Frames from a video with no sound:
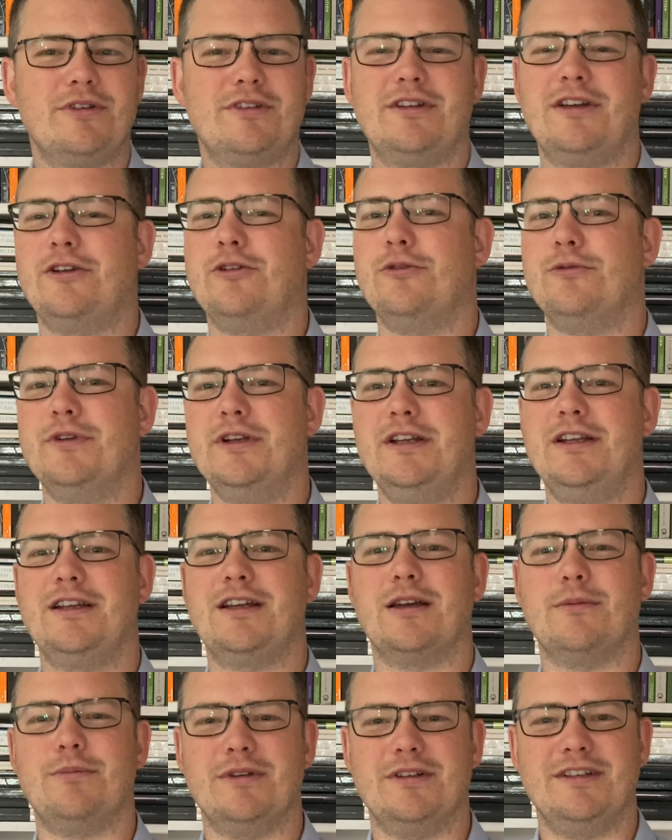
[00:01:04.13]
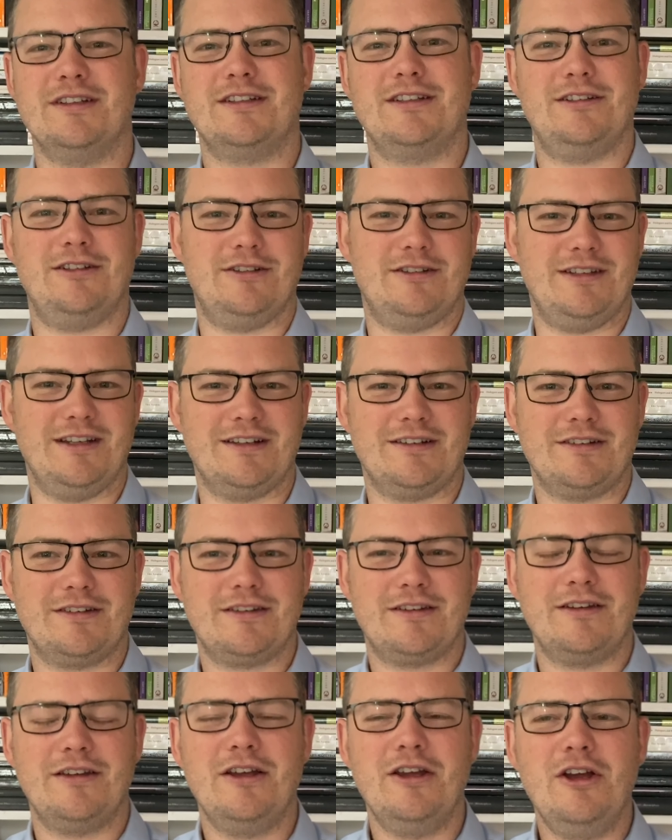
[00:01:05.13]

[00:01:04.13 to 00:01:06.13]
are you reading a particular text.